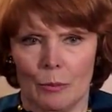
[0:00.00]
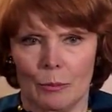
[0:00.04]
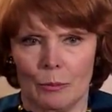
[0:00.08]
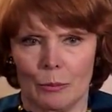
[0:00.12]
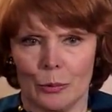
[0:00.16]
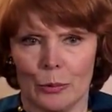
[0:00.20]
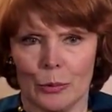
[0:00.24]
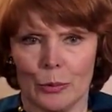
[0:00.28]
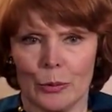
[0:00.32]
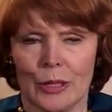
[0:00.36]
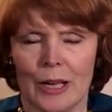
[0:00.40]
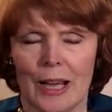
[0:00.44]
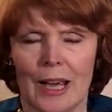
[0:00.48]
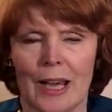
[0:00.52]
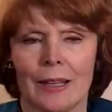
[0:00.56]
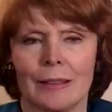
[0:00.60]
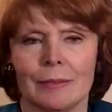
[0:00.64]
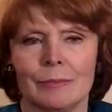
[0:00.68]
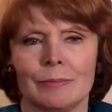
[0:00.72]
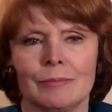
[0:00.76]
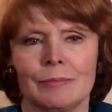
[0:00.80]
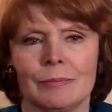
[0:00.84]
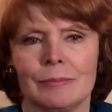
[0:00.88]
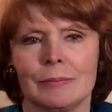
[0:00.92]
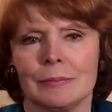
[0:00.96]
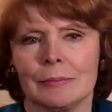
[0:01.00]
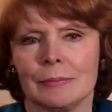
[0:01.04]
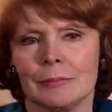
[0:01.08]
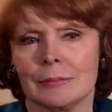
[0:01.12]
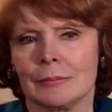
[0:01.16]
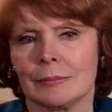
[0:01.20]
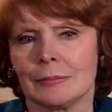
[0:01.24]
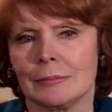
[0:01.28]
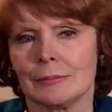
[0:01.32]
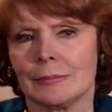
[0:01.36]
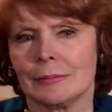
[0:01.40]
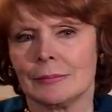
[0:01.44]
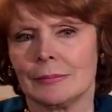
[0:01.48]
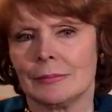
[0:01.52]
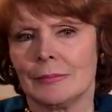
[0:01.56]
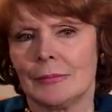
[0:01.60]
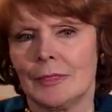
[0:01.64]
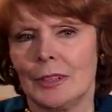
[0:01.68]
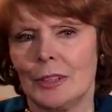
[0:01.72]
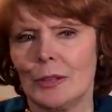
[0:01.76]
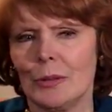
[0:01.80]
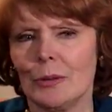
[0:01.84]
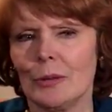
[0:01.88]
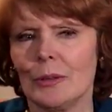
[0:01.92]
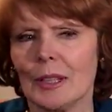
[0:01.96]
brunette,
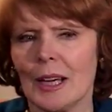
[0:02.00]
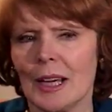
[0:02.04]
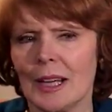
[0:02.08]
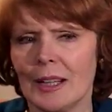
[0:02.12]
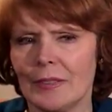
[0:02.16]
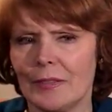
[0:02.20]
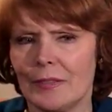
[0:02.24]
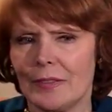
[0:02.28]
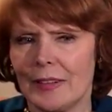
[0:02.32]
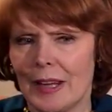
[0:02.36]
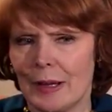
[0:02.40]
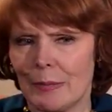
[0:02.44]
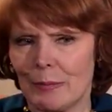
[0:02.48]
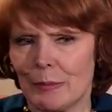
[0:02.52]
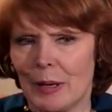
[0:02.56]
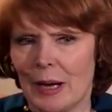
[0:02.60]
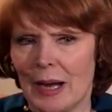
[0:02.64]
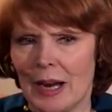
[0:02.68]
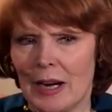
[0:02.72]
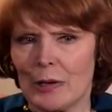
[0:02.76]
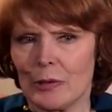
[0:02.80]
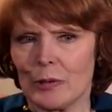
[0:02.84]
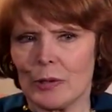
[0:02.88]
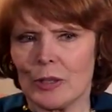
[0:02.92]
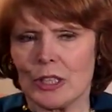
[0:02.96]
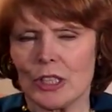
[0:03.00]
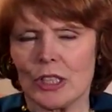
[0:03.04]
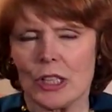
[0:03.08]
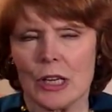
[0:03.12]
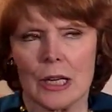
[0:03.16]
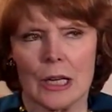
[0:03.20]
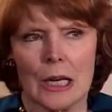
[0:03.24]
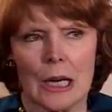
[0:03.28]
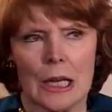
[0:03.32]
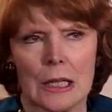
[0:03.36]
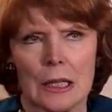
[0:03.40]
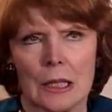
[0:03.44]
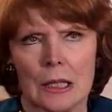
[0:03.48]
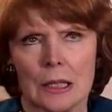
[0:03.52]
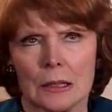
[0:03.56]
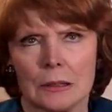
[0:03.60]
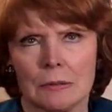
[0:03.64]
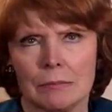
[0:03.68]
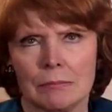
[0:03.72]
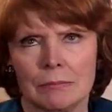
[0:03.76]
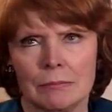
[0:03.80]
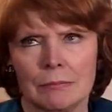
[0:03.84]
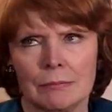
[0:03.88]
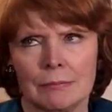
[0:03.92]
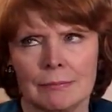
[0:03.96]
kind of vampirish, and I thought,
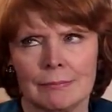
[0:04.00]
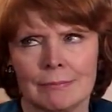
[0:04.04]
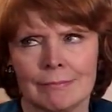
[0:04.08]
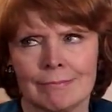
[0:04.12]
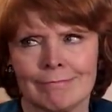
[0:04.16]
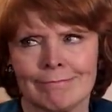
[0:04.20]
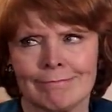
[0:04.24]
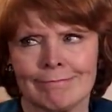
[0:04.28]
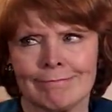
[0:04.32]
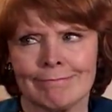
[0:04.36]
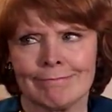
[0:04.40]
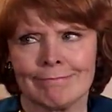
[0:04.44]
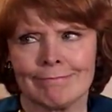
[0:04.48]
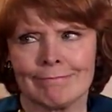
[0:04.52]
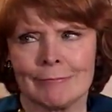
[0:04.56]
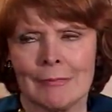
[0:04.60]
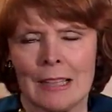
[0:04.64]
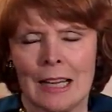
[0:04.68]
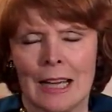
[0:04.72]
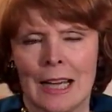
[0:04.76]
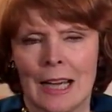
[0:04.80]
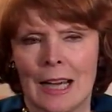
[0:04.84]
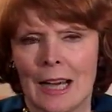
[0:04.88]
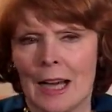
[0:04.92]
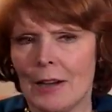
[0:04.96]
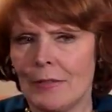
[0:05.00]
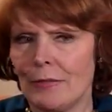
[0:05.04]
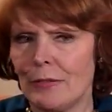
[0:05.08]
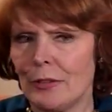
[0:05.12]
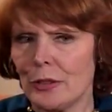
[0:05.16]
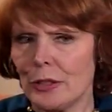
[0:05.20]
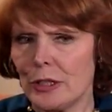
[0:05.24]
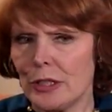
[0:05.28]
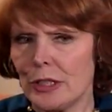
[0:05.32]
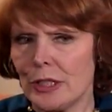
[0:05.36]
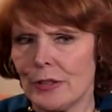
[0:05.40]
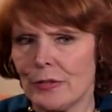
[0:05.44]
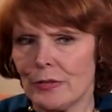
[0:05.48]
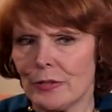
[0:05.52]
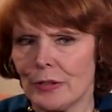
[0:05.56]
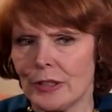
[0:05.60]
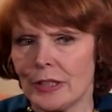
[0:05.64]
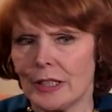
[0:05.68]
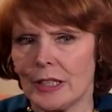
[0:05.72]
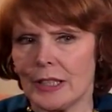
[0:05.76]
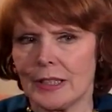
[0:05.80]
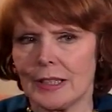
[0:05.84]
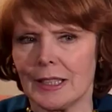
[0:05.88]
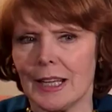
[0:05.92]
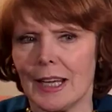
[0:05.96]
I'm very different
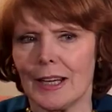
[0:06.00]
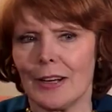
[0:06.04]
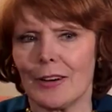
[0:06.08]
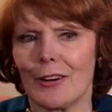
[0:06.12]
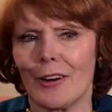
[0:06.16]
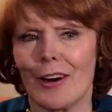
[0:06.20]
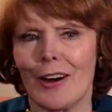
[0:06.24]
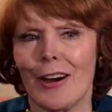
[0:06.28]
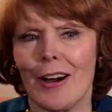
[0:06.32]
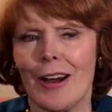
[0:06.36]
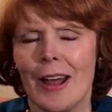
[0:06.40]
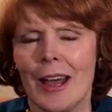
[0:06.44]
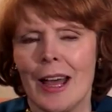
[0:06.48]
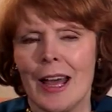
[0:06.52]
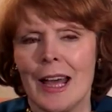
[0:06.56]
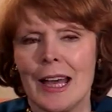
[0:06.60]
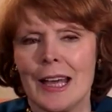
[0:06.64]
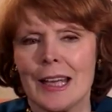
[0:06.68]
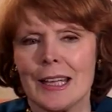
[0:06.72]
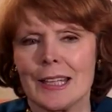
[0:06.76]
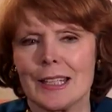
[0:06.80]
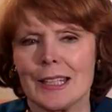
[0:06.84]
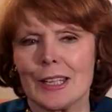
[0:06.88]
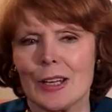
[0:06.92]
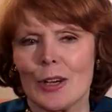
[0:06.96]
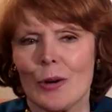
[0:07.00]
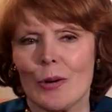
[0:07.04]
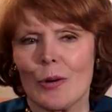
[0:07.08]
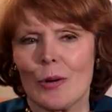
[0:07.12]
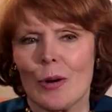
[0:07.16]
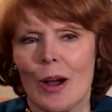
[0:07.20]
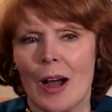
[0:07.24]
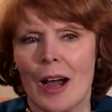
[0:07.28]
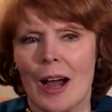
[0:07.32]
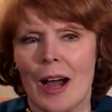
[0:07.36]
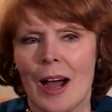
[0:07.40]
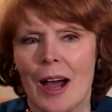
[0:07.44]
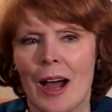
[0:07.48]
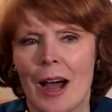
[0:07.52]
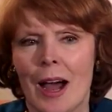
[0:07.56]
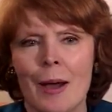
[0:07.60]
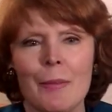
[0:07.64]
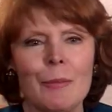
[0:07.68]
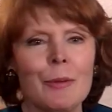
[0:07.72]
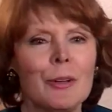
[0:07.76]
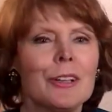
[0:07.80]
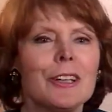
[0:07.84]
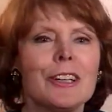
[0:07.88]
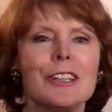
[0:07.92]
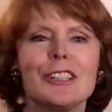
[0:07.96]
than they are. So
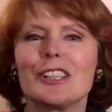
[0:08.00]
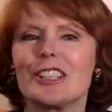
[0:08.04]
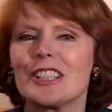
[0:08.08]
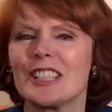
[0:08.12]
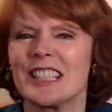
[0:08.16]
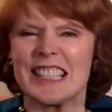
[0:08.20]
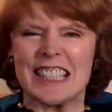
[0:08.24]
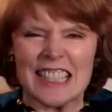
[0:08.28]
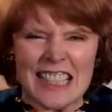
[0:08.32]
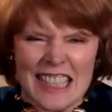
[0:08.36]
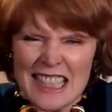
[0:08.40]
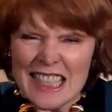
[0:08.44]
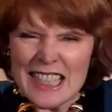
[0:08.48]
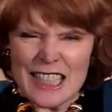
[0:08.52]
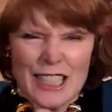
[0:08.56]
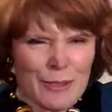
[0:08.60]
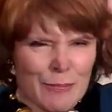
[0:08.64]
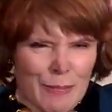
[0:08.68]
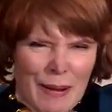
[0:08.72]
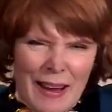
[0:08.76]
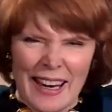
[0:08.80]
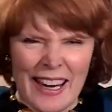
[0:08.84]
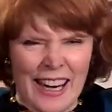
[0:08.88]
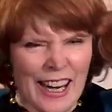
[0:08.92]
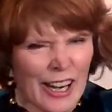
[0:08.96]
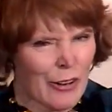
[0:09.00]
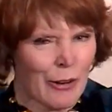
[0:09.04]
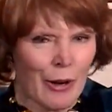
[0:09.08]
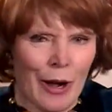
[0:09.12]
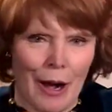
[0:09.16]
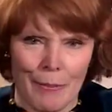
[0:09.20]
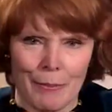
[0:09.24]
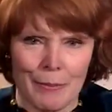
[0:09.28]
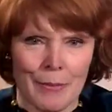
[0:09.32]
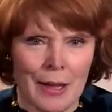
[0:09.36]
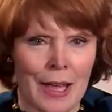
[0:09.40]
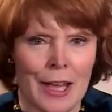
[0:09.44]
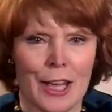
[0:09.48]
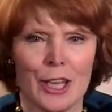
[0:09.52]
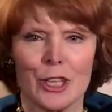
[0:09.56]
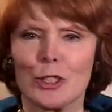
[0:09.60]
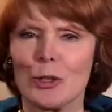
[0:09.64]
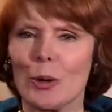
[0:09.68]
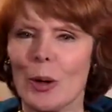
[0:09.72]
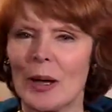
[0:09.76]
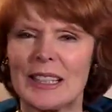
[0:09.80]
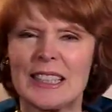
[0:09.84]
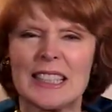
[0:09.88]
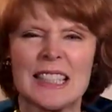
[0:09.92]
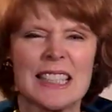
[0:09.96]
I'm going to just tease my hair up.
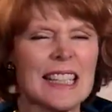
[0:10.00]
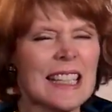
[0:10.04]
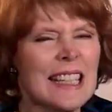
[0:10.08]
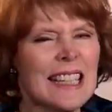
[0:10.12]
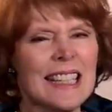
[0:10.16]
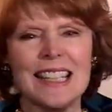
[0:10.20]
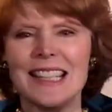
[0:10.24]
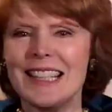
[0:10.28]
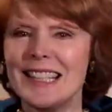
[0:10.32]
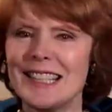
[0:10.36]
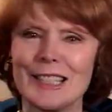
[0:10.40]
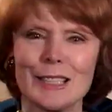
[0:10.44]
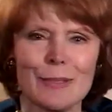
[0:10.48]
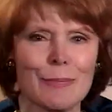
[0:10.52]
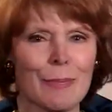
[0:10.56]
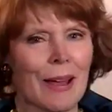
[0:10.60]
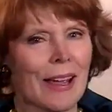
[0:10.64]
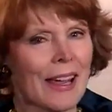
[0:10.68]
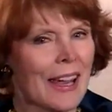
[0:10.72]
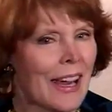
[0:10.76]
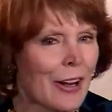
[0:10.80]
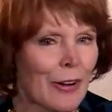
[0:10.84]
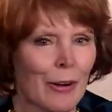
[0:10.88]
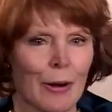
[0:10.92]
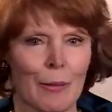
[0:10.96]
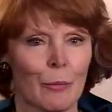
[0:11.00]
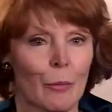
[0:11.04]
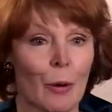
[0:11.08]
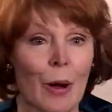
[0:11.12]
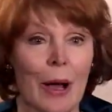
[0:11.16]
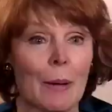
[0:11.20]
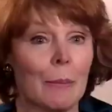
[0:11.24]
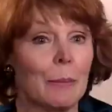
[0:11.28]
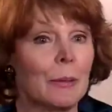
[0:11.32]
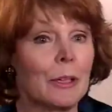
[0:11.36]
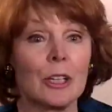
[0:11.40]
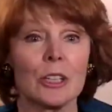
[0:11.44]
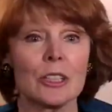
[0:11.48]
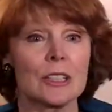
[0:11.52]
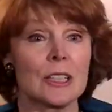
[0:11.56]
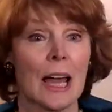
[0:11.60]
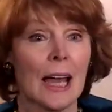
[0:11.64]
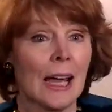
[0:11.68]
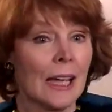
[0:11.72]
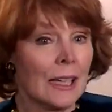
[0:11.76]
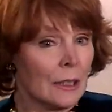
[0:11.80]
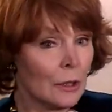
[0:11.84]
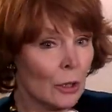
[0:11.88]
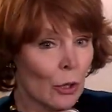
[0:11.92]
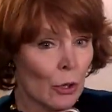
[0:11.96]
So I teased my hair up a while because I
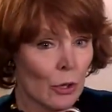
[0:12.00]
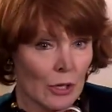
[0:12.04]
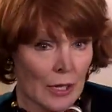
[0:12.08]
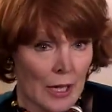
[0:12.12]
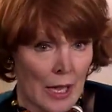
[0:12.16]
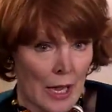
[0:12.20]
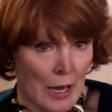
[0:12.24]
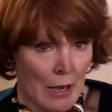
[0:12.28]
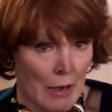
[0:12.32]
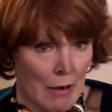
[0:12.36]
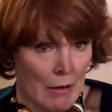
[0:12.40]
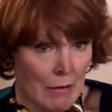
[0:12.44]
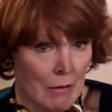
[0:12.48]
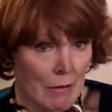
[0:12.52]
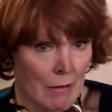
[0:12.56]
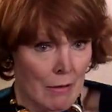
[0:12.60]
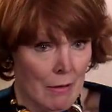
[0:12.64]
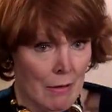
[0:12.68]
had long hair,